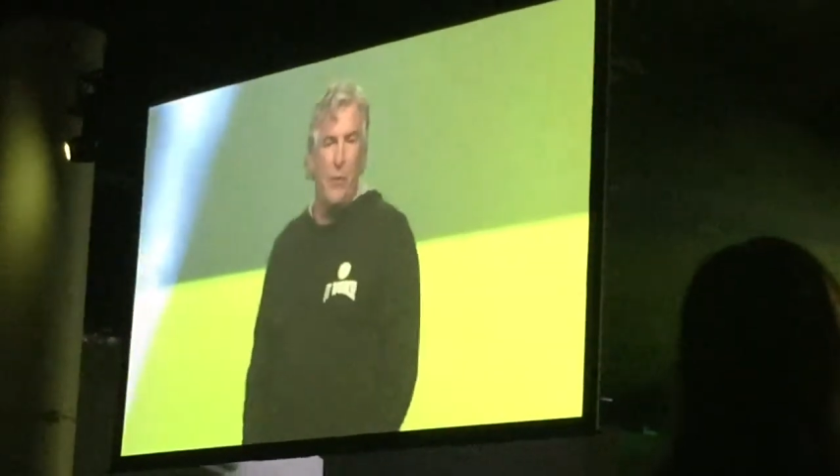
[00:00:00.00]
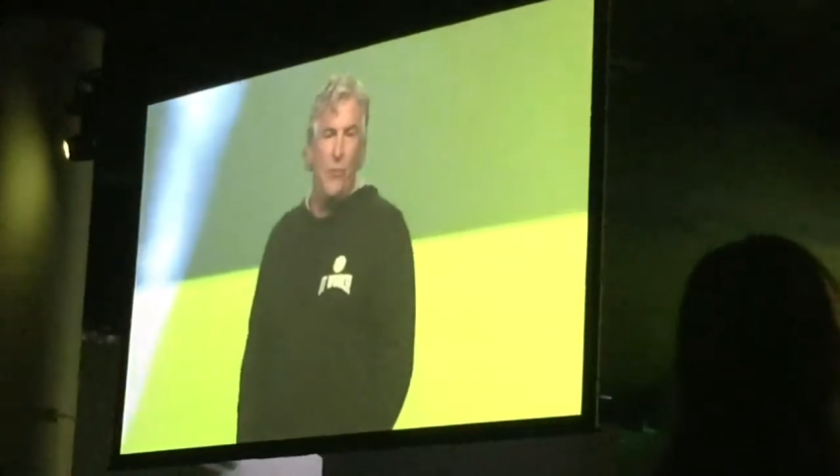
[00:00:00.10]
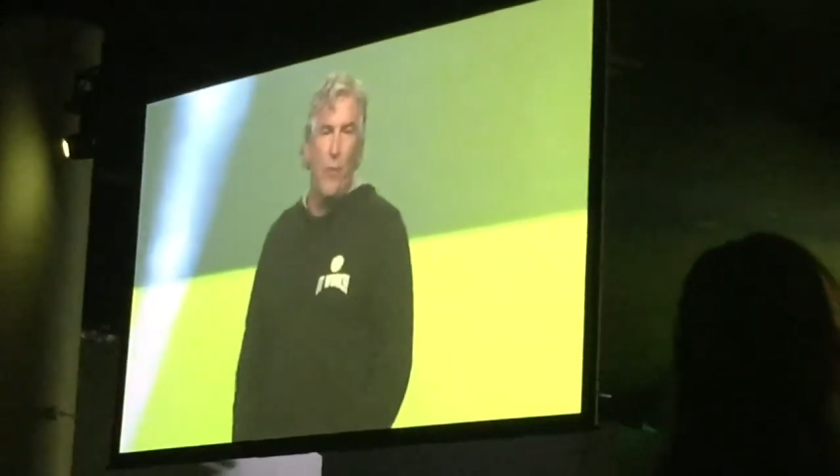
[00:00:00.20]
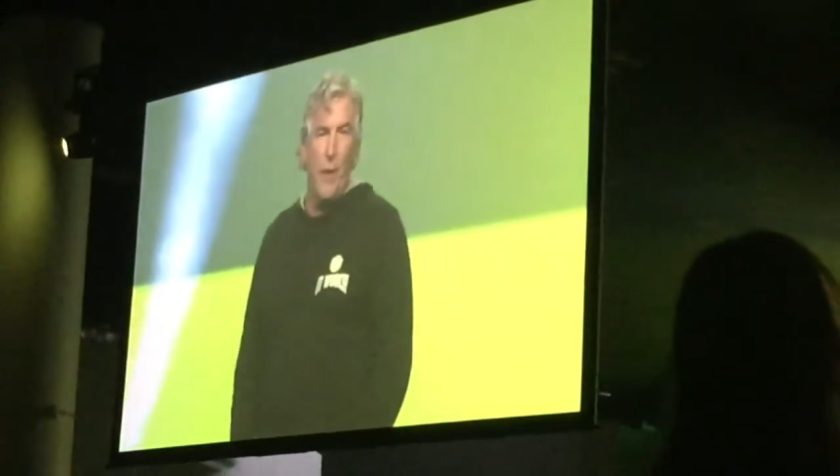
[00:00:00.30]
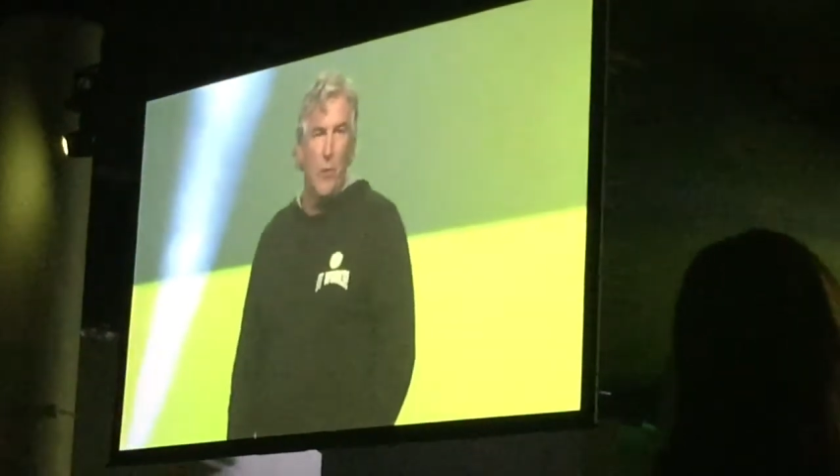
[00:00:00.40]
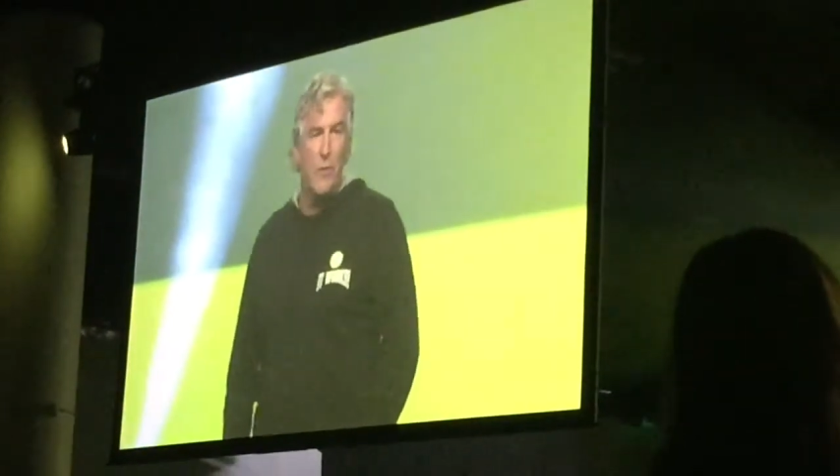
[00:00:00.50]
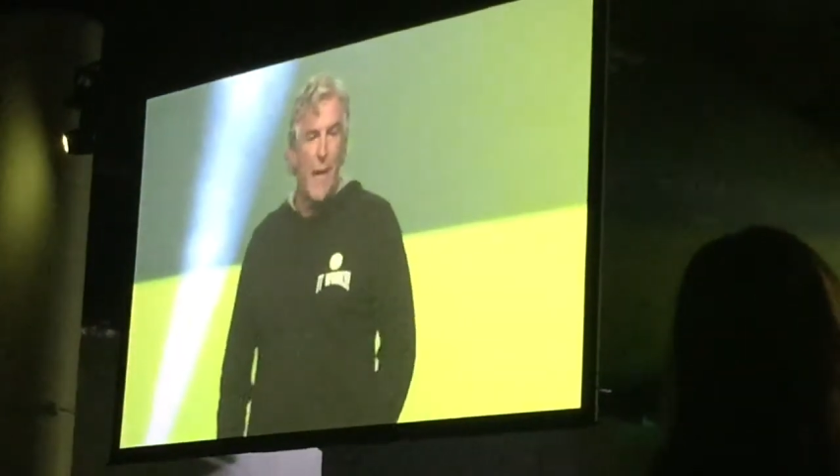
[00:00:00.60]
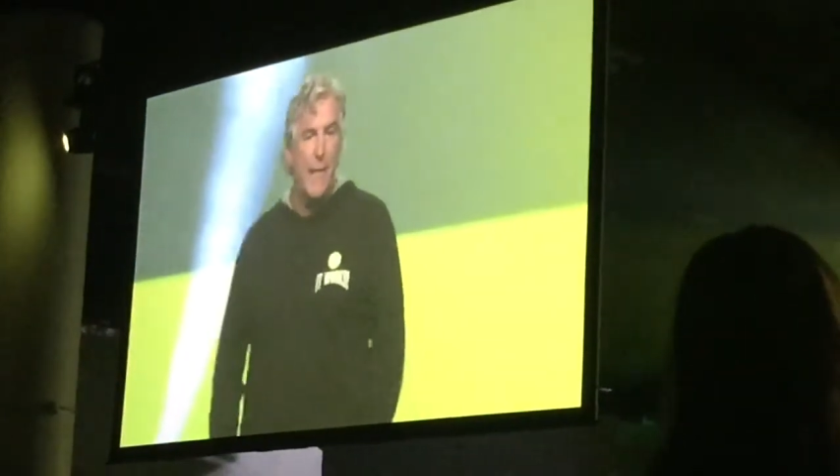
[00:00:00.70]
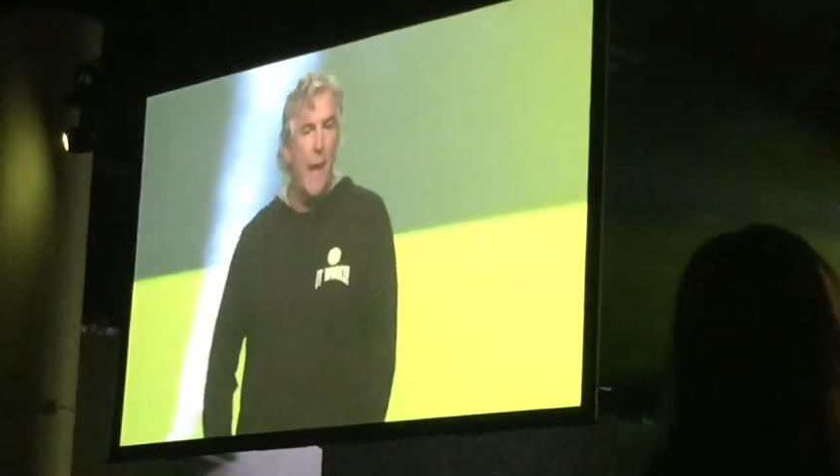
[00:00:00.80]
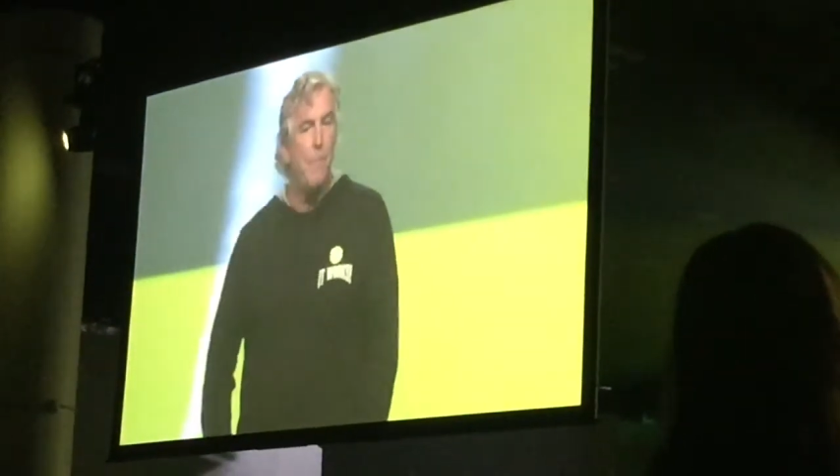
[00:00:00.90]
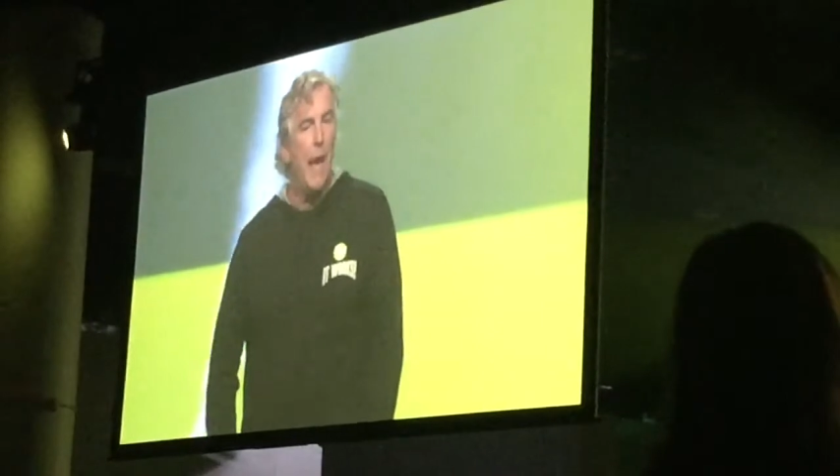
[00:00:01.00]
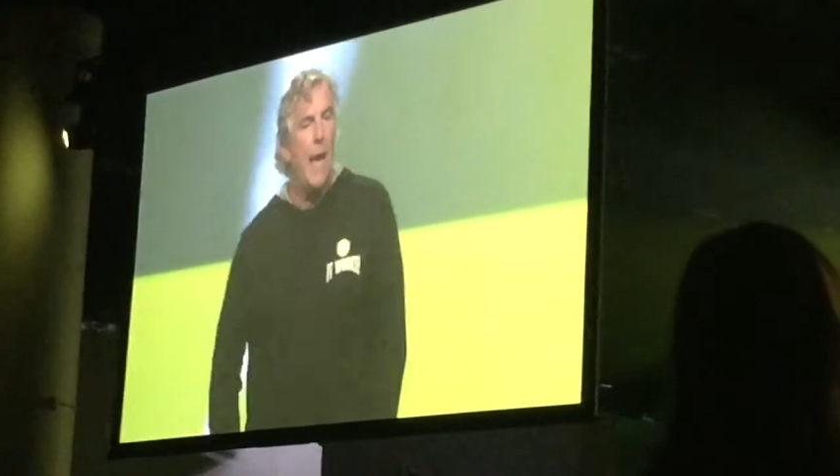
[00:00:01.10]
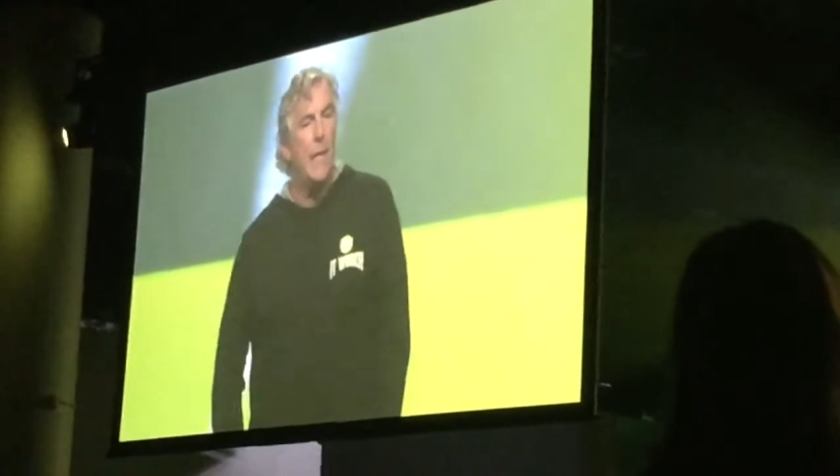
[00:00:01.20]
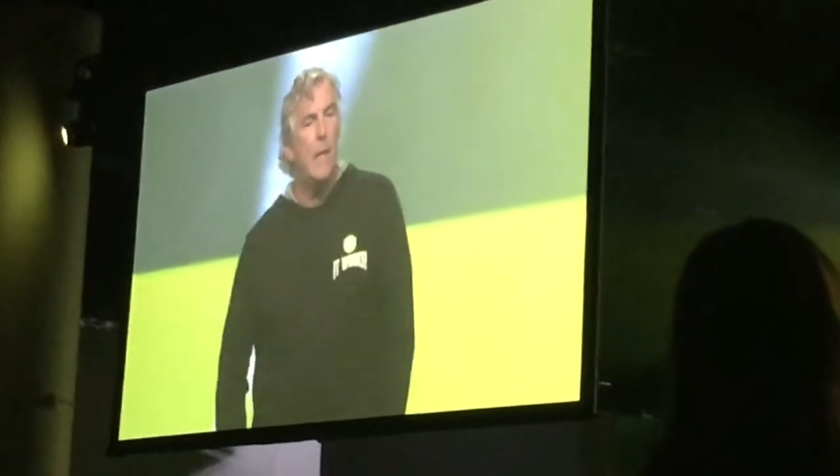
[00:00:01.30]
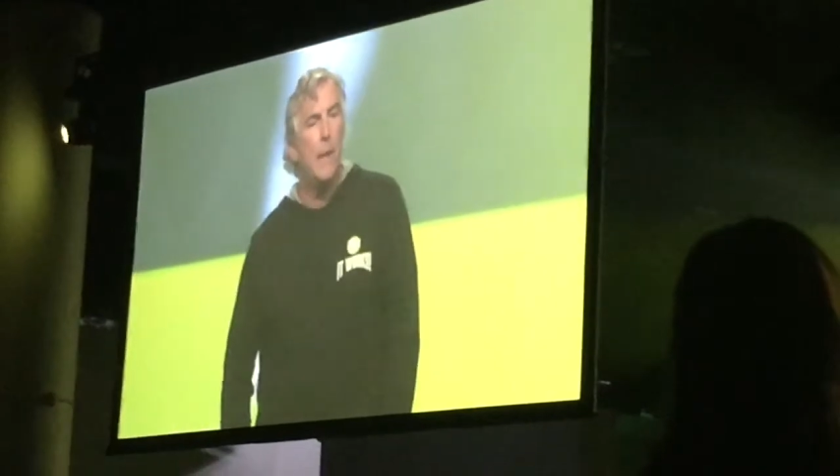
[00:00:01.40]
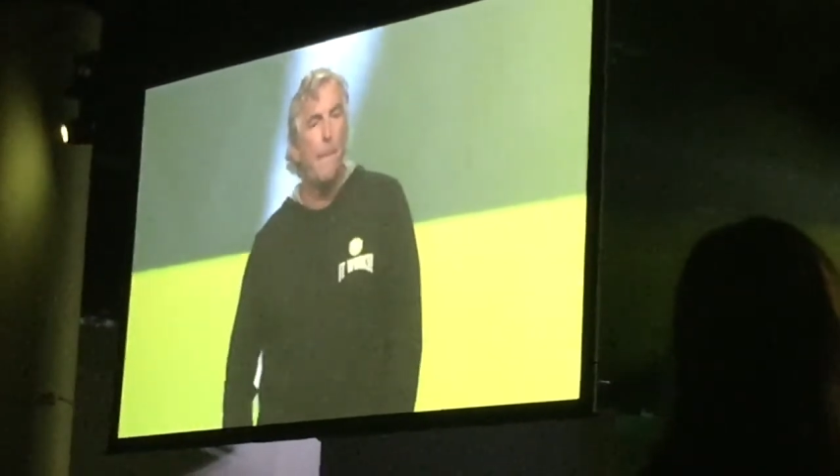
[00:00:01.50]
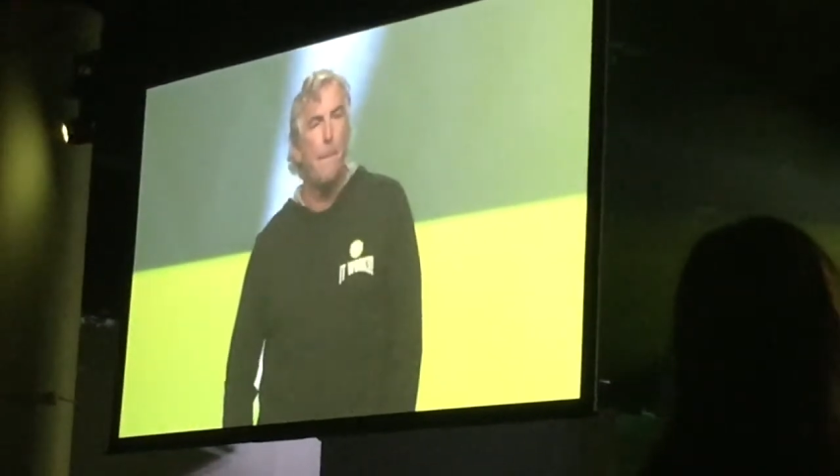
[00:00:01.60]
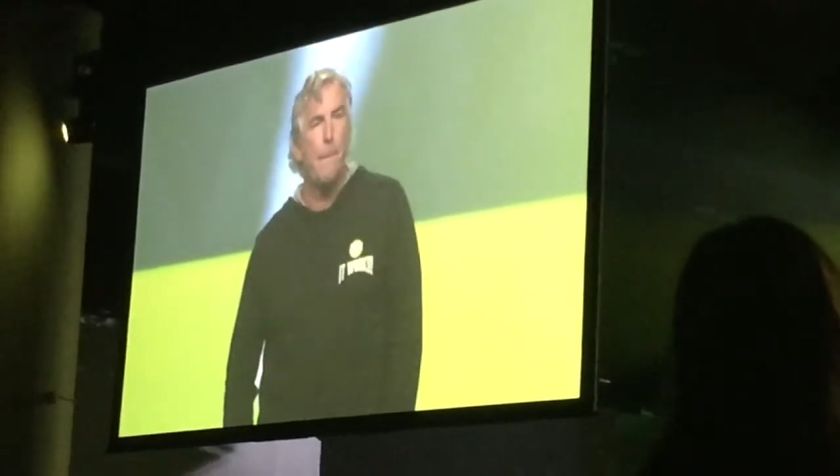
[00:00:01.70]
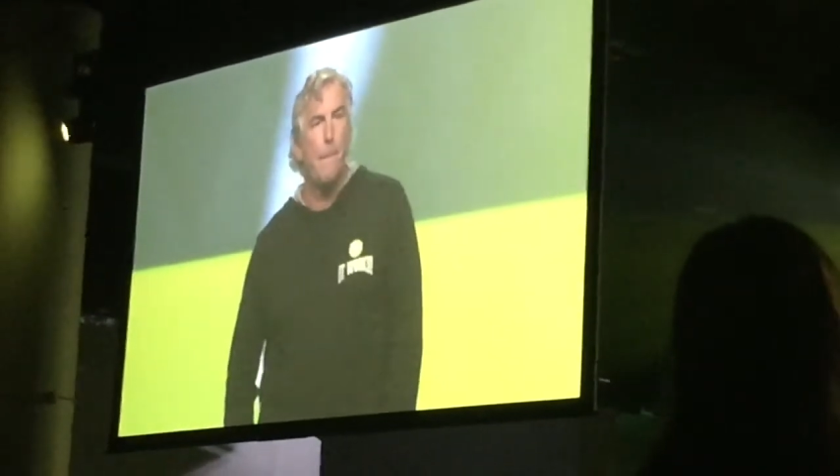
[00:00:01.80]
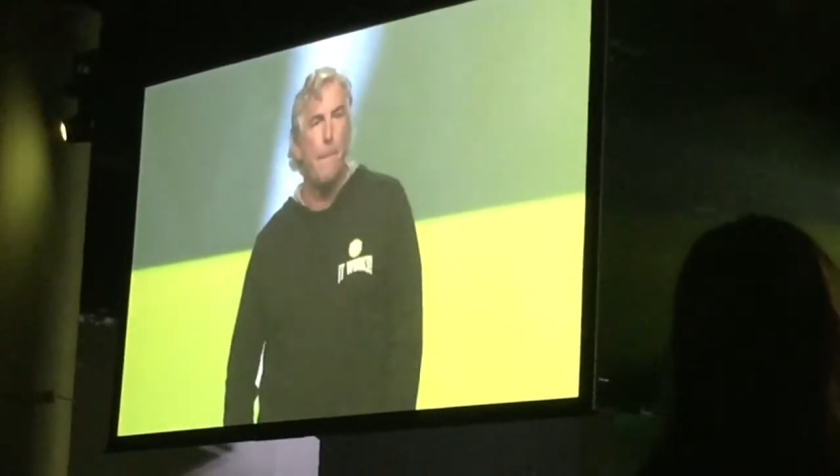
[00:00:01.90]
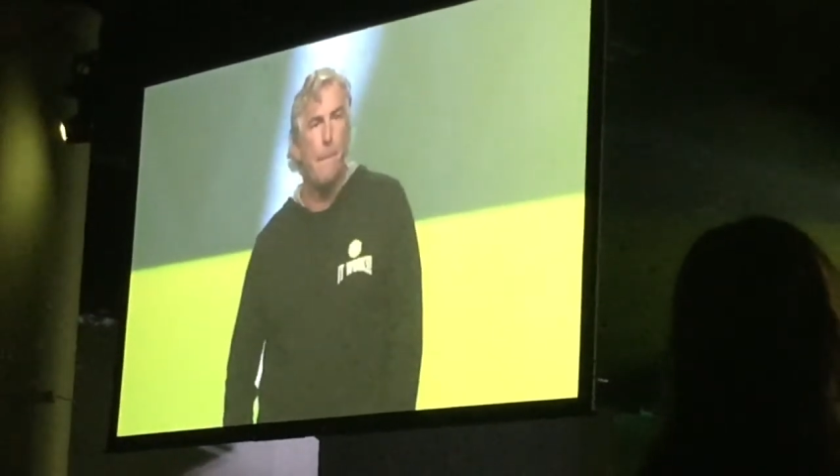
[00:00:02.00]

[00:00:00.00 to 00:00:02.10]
living in this trailer is not that bad?